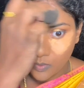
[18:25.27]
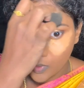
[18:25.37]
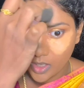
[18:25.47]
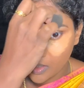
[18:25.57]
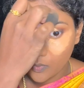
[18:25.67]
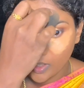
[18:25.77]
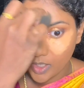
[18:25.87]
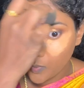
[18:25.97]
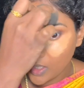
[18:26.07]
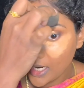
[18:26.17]
you can
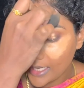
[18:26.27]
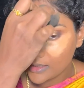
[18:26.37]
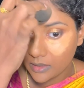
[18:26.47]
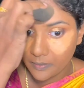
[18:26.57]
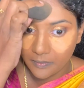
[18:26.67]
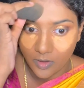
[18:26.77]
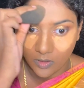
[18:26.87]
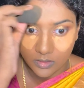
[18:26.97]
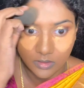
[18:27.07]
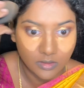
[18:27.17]
very well add some
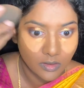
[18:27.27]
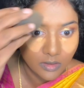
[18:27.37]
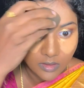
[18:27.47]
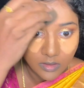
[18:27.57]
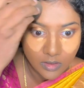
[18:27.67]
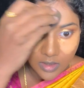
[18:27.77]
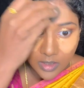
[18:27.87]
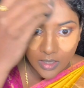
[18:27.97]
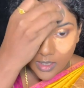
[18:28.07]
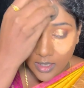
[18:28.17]
bronzer
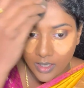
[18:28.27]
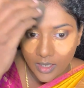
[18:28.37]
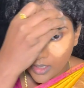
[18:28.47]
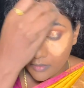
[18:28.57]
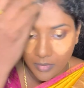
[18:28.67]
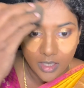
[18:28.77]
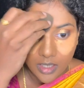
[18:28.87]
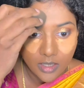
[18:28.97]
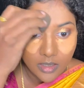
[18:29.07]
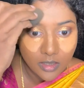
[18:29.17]
and
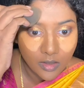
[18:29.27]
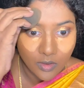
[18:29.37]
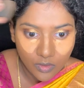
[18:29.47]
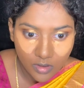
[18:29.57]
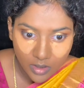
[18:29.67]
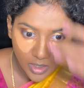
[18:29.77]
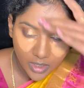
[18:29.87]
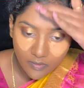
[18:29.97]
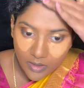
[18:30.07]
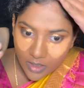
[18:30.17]
make it look
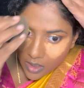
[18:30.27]
evened